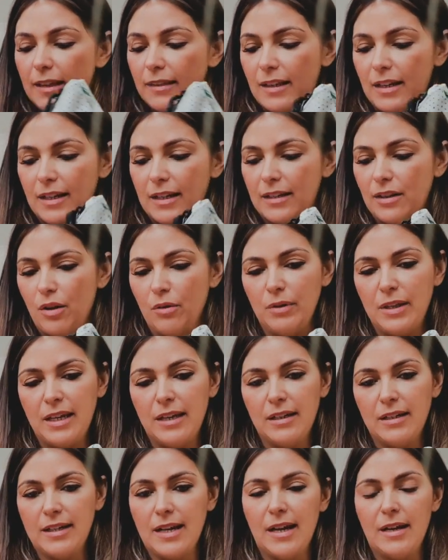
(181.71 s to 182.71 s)
that it's only in
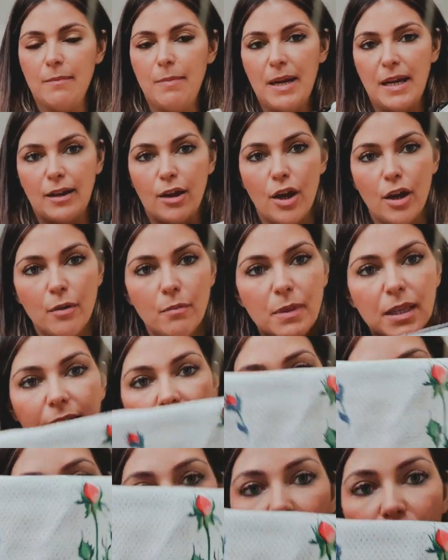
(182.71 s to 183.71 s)
a tiny bag. I hope this
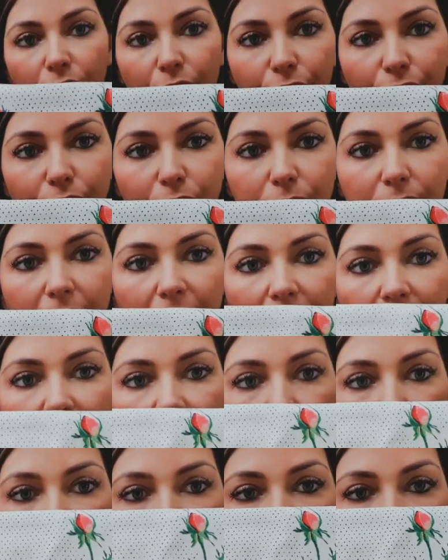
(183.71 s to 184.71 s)
isn't the full size
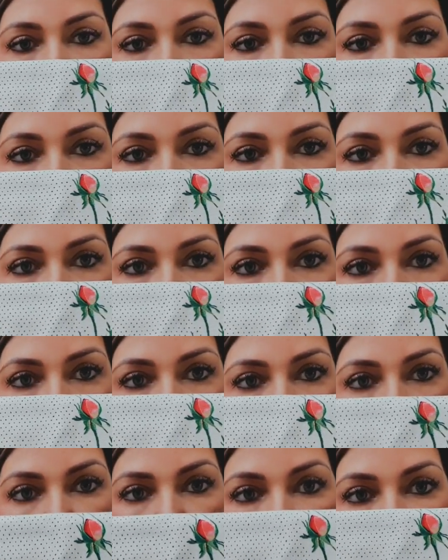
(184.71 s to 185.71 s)
of it,
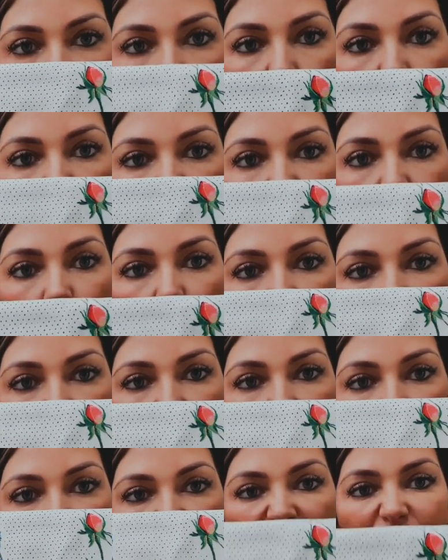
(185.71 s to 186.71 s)
because that wasn't what I
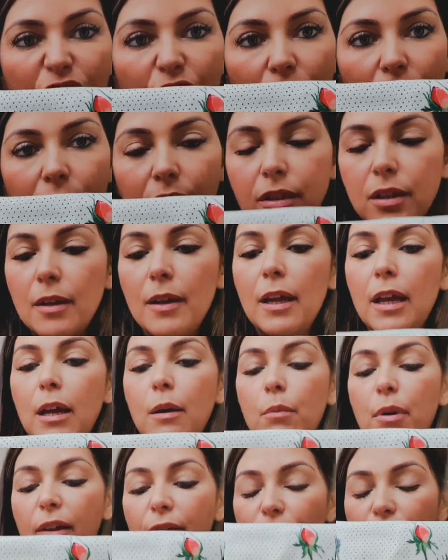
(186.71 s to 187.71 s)
envisioned.
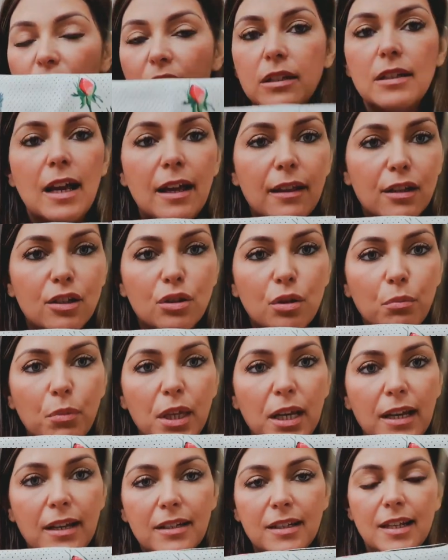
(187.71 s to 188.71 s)
But it feels like there's
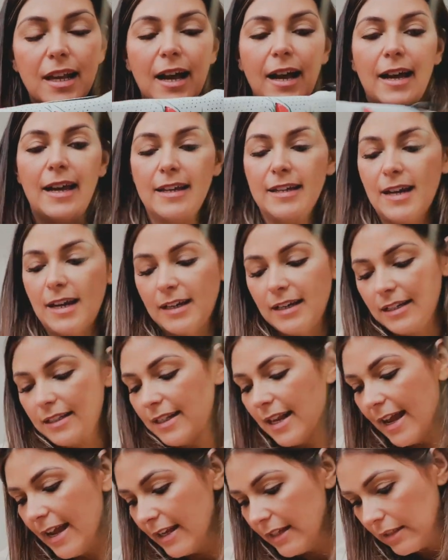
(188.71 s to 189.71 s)
something inside. And it
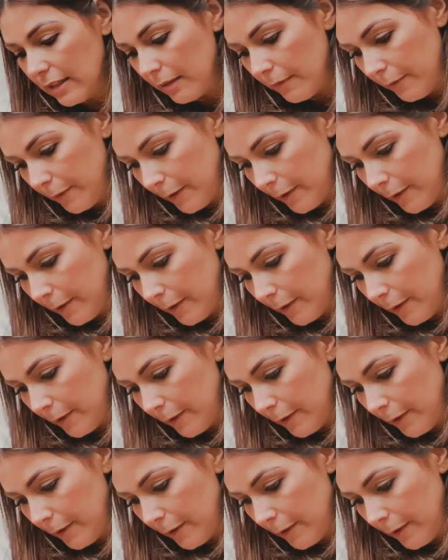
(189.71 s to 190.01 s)
says,